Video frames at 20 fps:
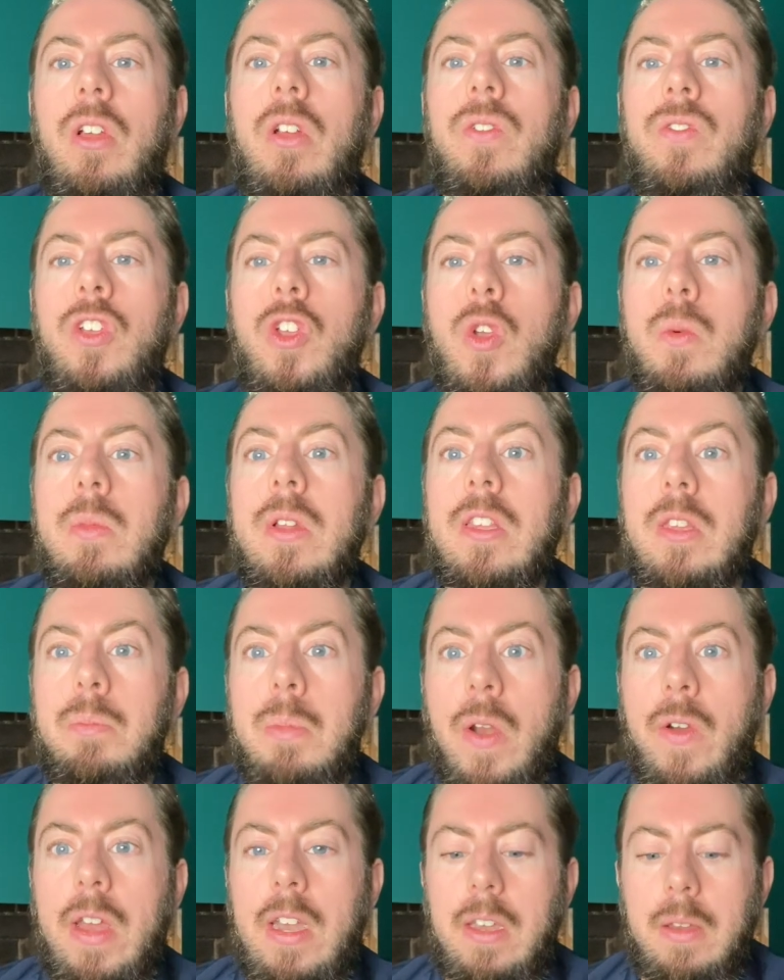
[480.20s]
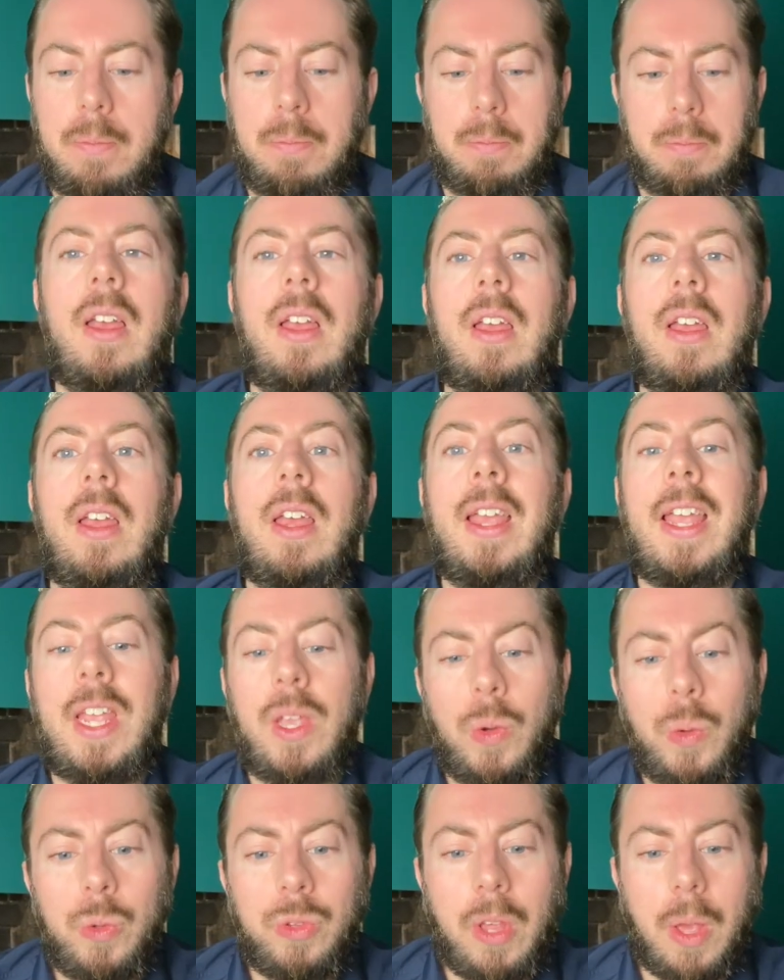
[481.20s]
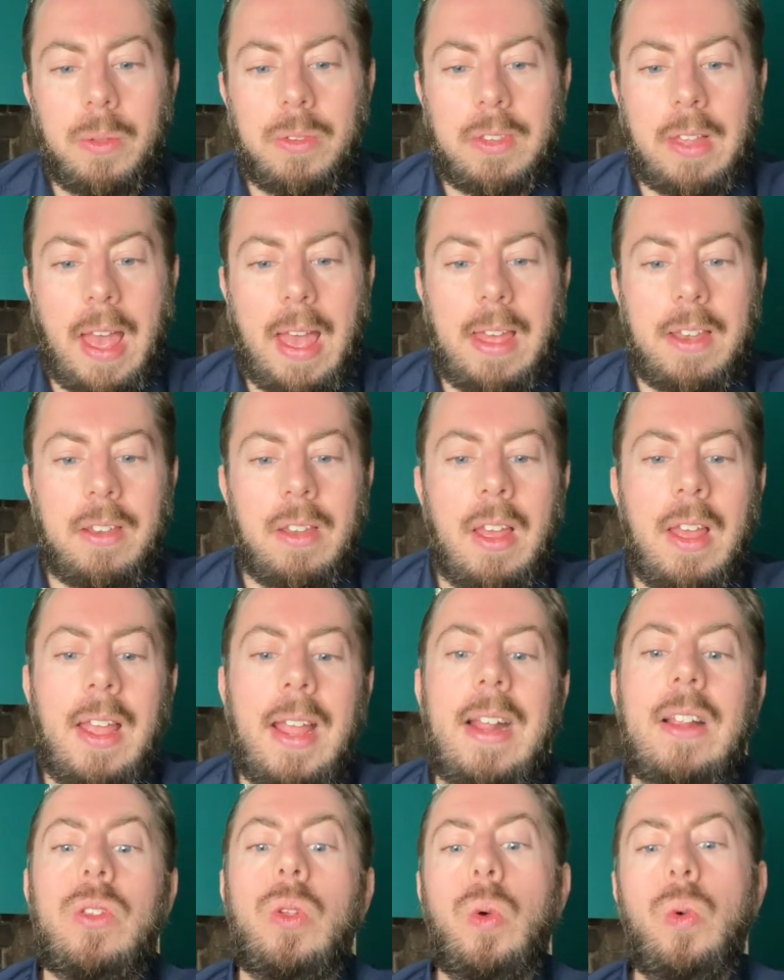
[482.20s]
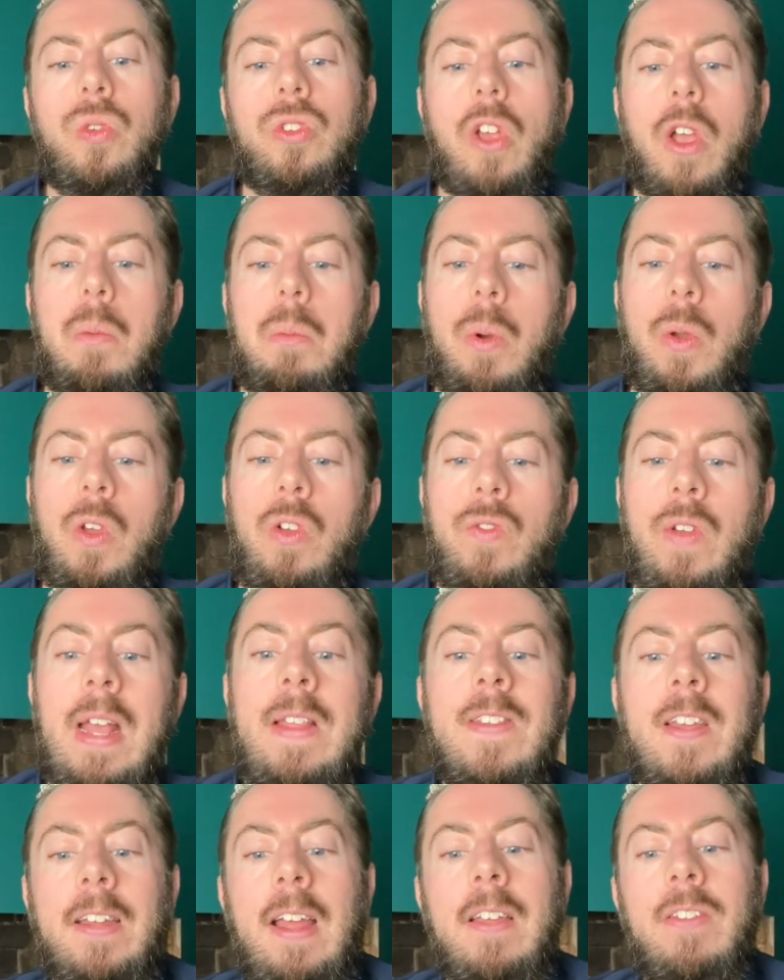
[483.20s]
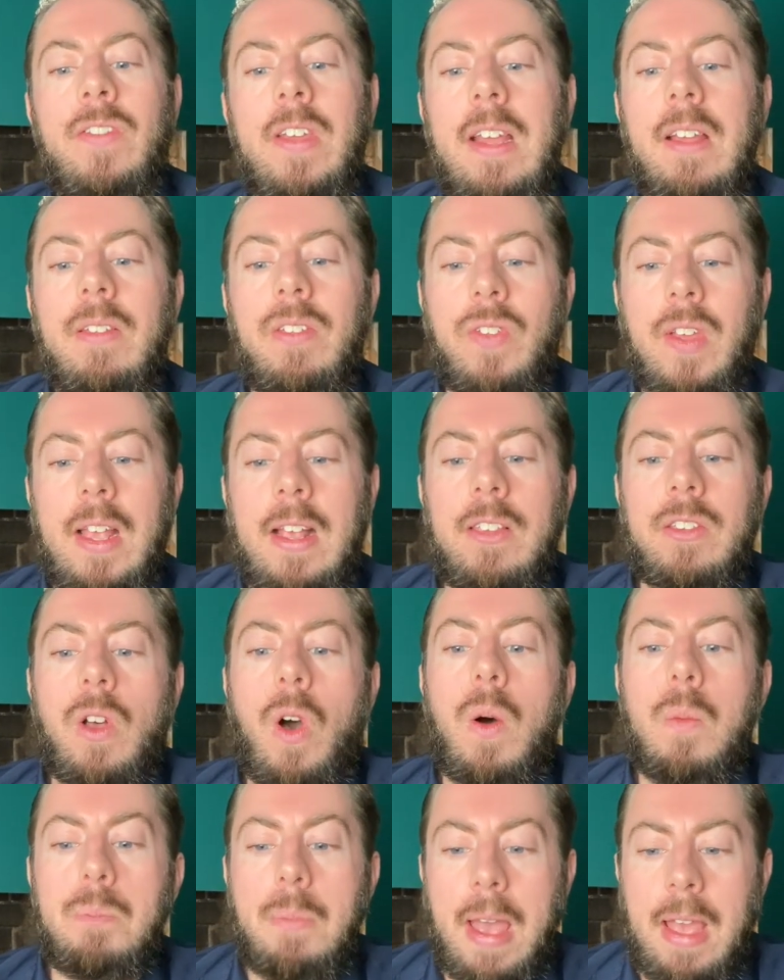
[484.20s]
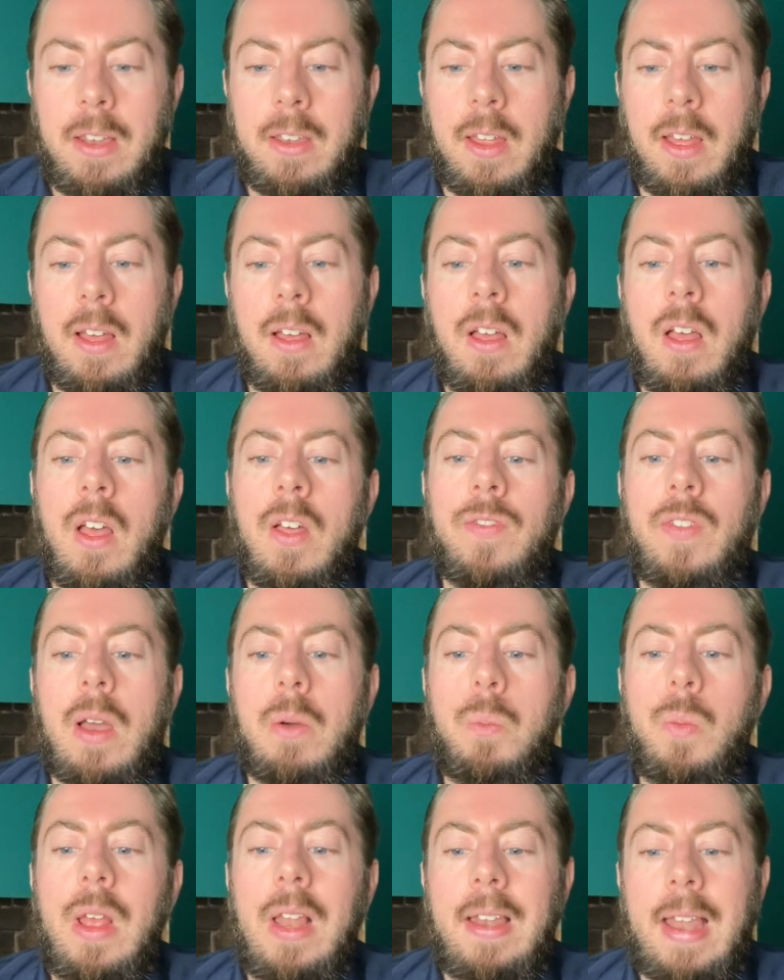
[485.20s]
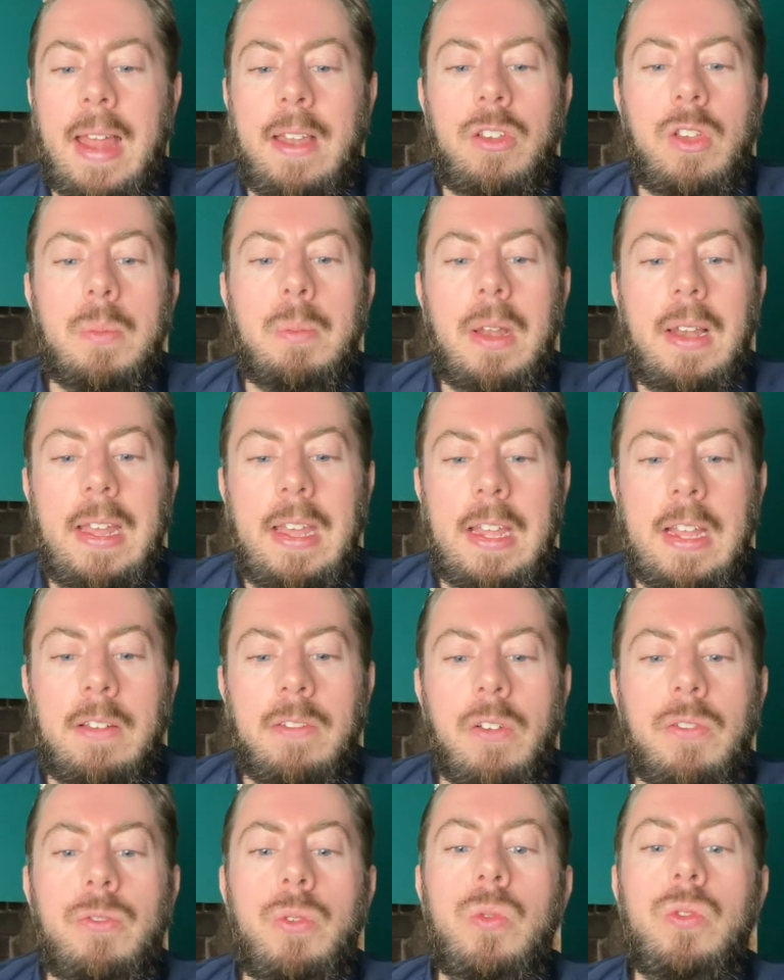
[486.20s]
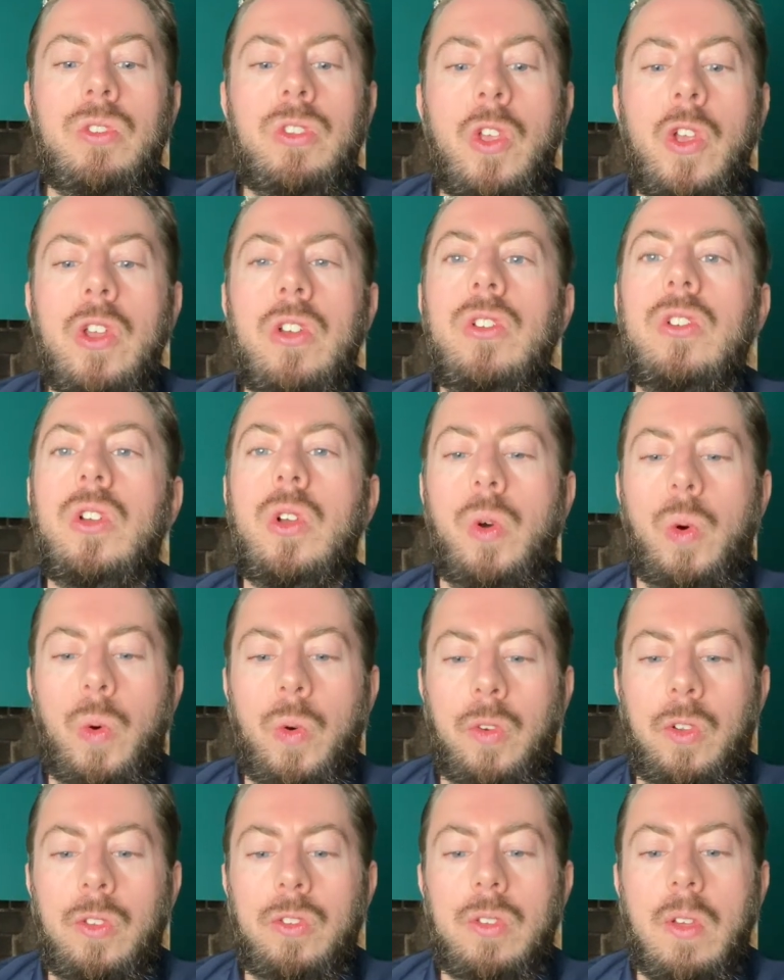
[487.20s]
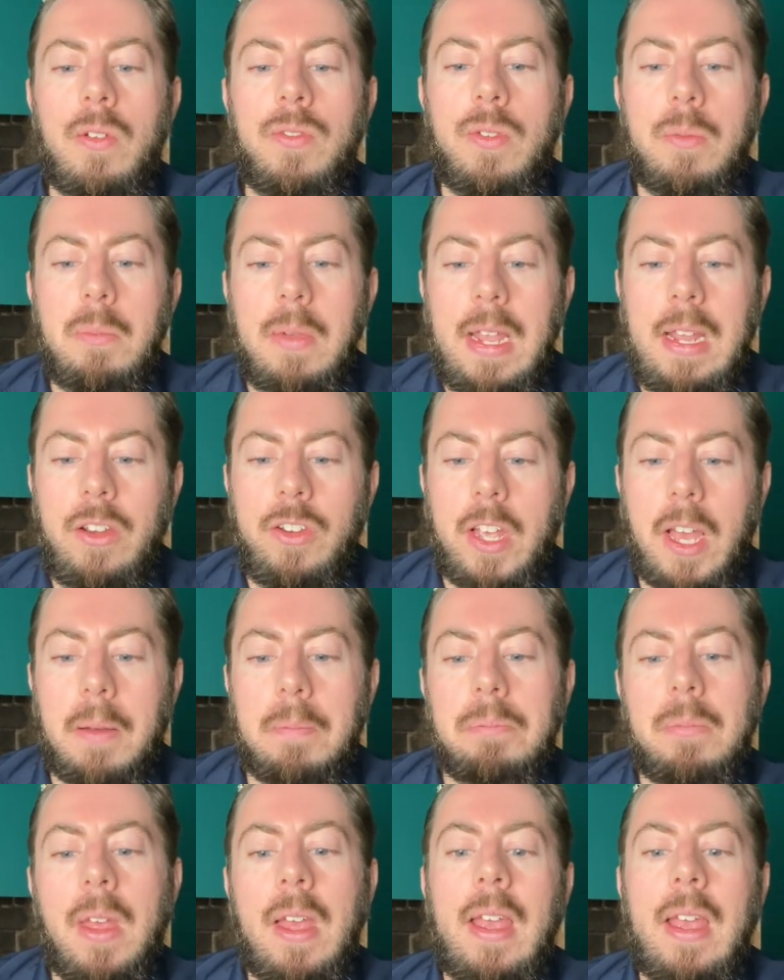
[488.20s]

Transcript: of human spirit. He also said, it's also proving that I think things are better than we're led to believe through certain corners of the media.